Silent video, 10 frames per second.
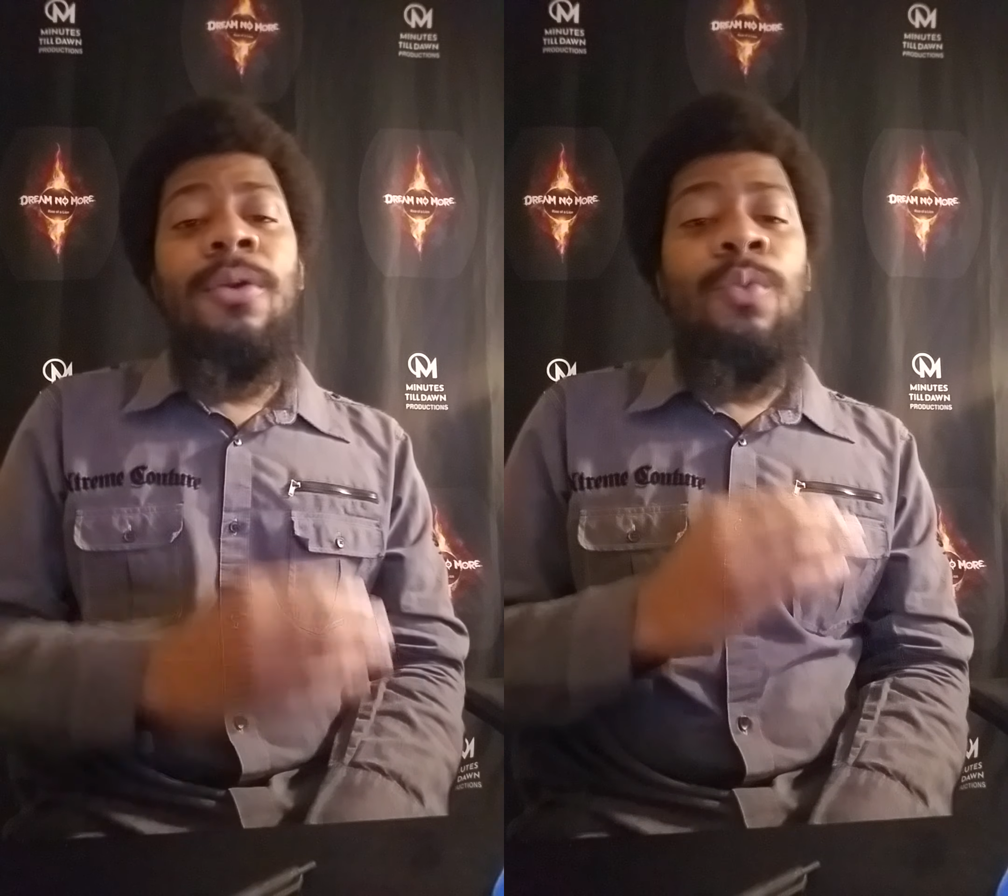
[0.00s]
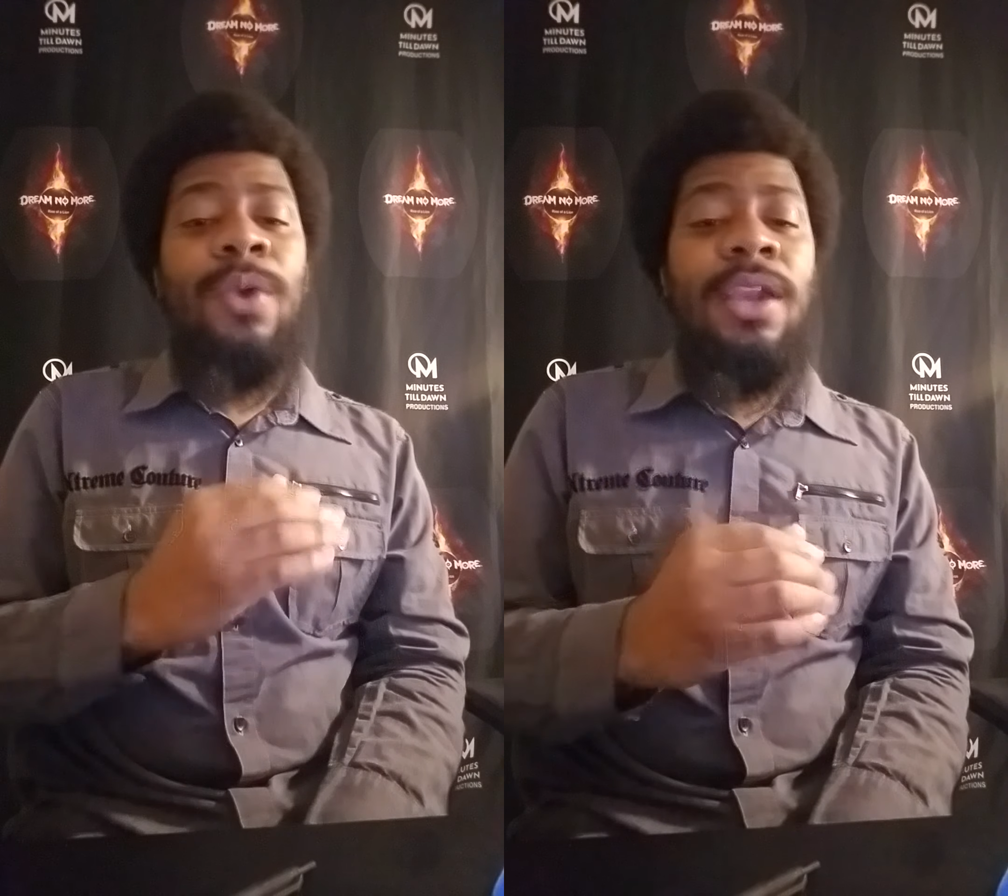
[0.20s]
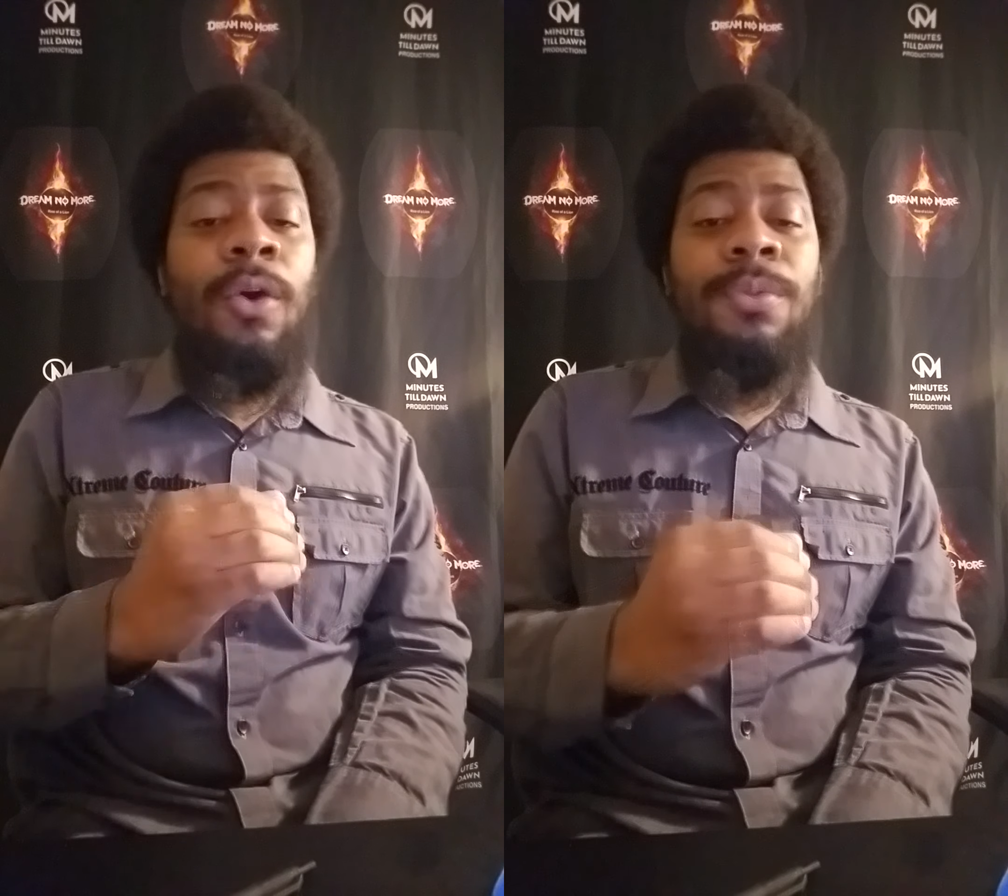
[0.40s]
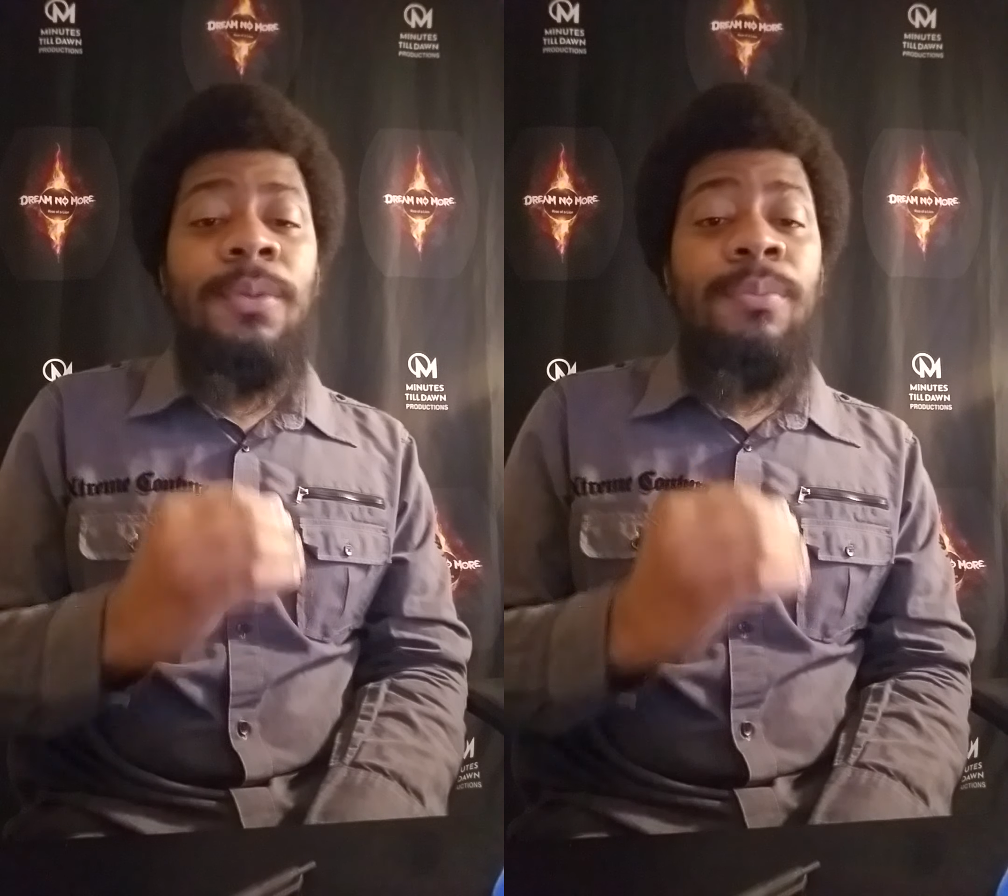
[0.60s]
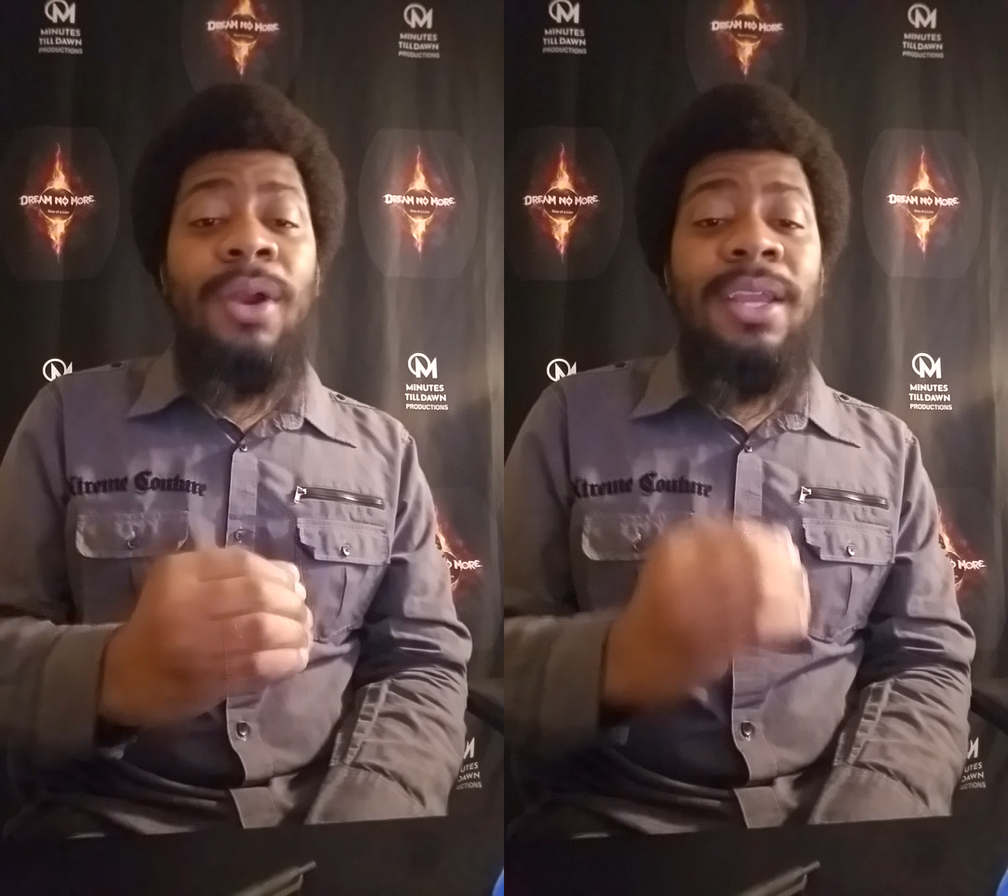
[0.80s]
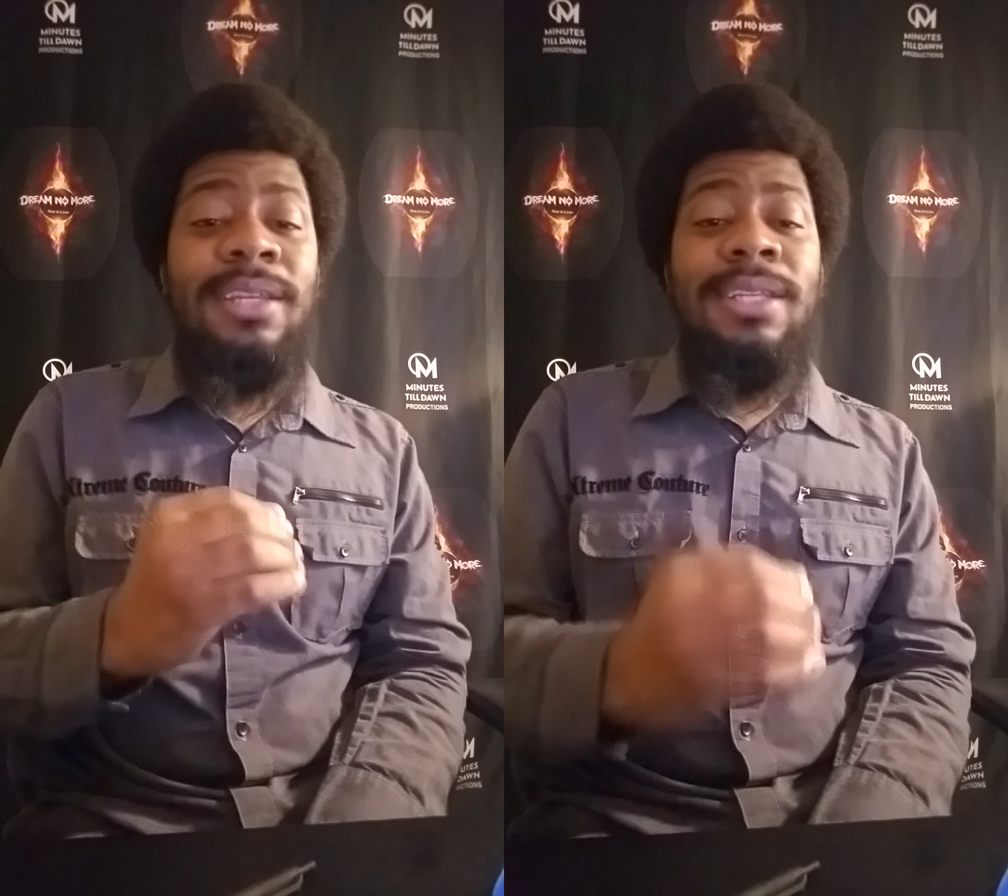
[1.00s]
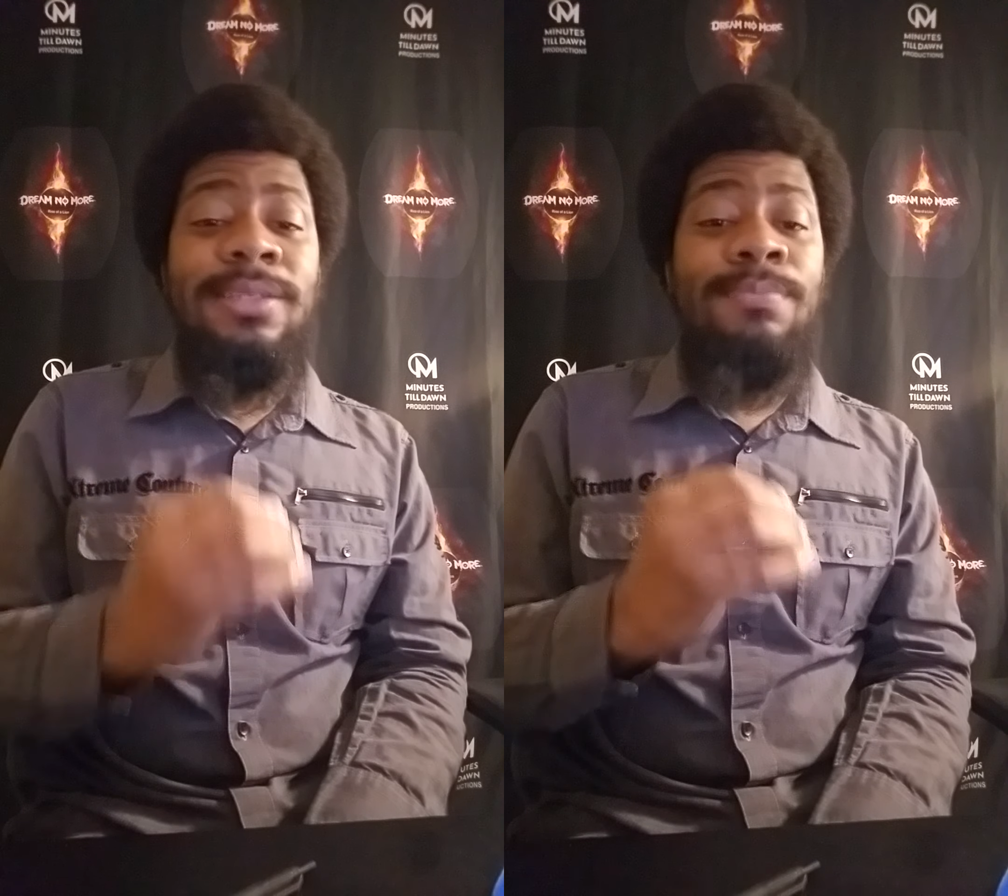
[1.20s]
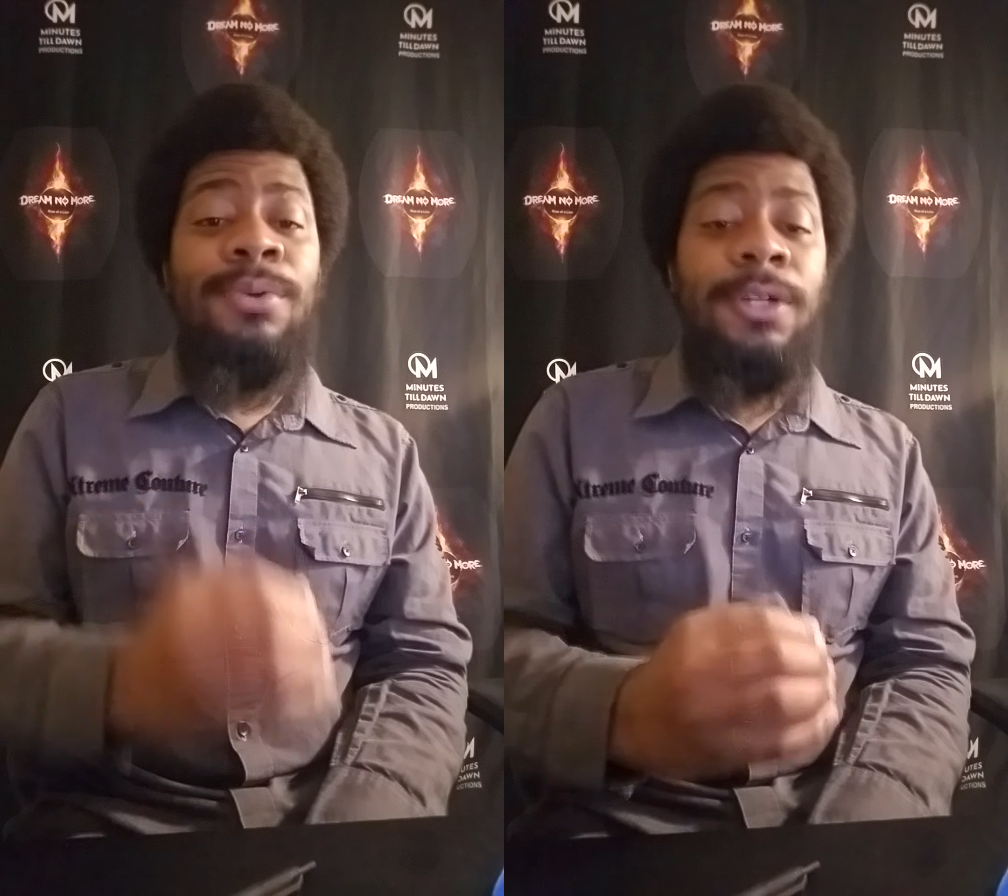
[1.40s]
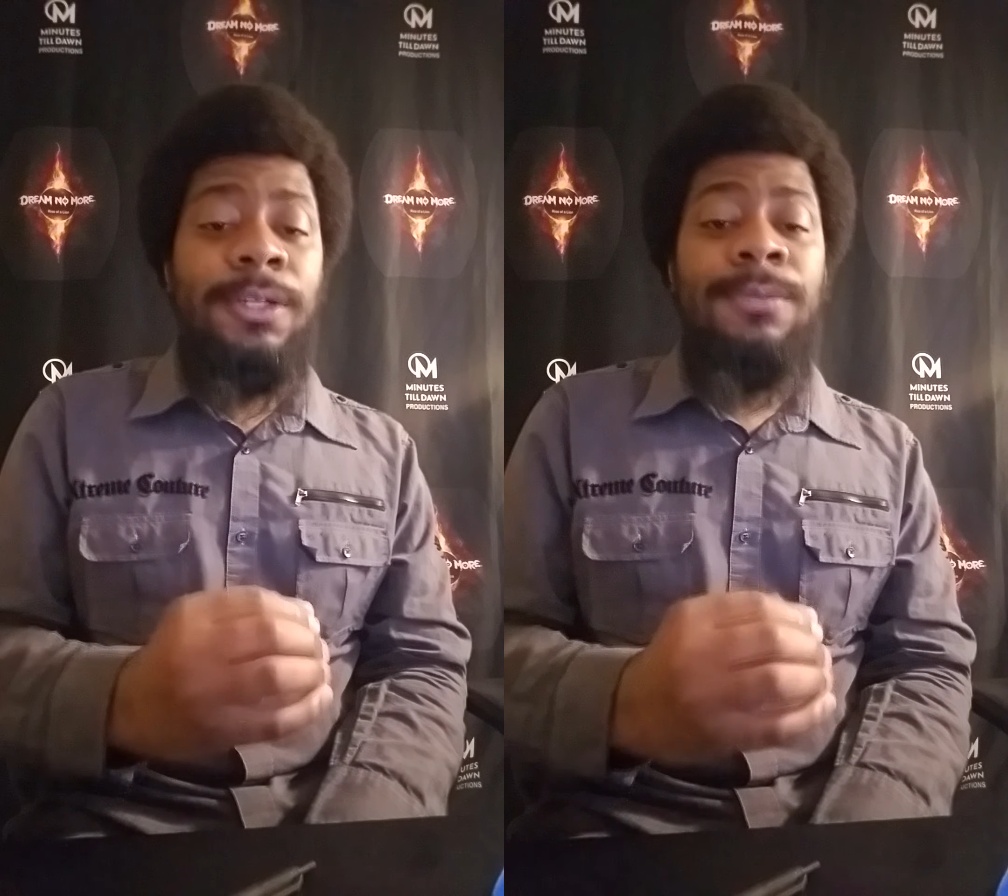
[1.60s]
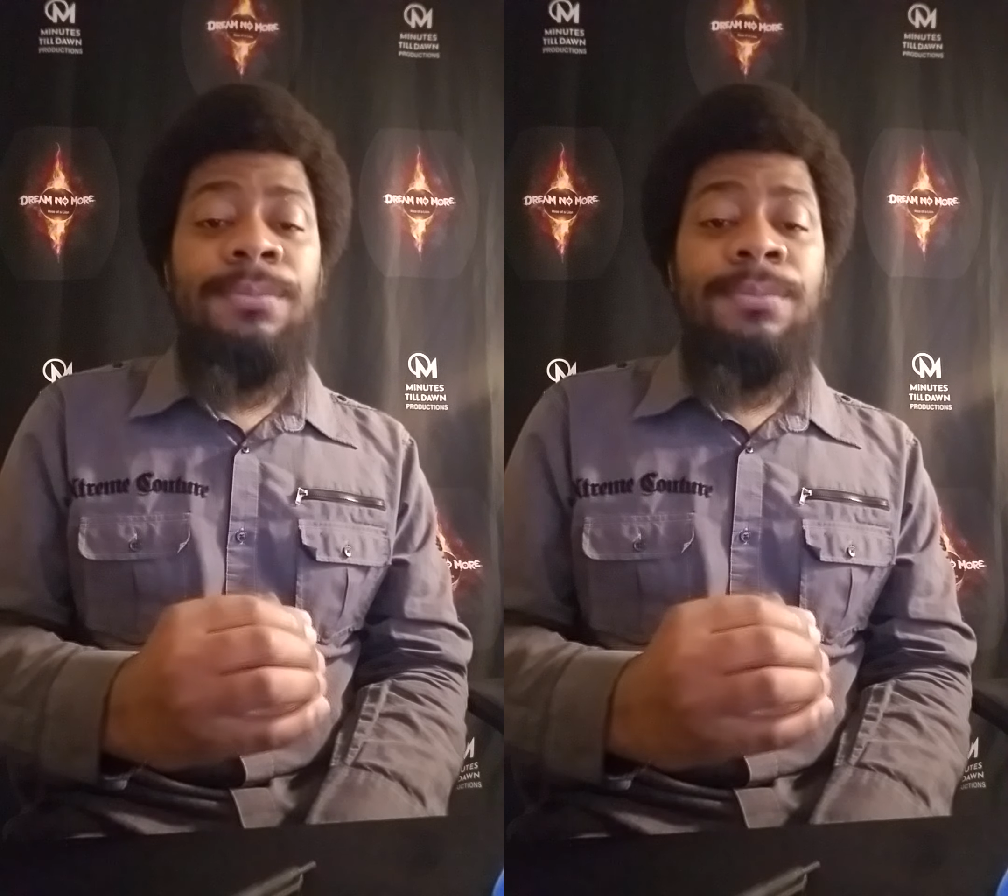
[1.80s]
We hope to bring this book